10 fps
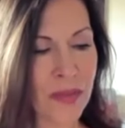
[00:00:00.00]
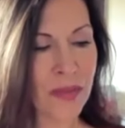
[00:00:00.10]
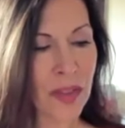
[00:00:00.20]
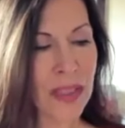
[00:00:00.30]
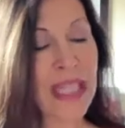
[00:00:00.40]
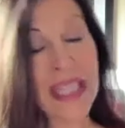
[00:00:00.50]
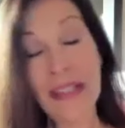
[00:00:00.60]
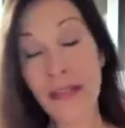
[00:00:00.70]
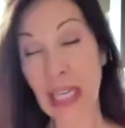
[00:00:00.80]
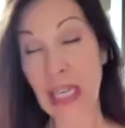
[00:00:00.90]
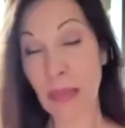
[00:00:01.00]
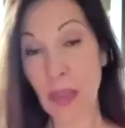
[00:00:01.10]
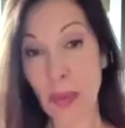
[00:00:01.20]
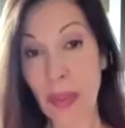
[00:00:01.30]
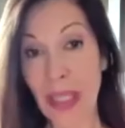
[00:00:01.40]
For
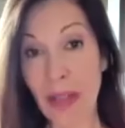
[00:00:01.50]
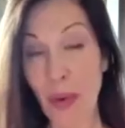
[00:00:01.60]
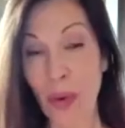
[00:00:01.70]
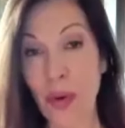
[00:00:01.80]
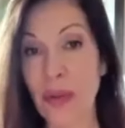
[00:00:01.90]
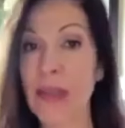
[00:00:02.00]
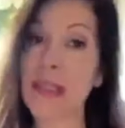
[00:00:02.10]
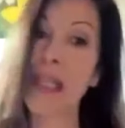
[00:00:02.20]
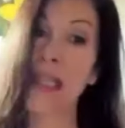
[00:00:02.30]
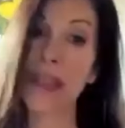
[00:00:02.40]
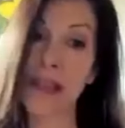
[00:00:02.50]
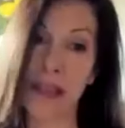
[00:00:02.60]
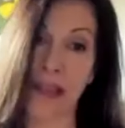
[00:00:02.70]
lifetimes we have all said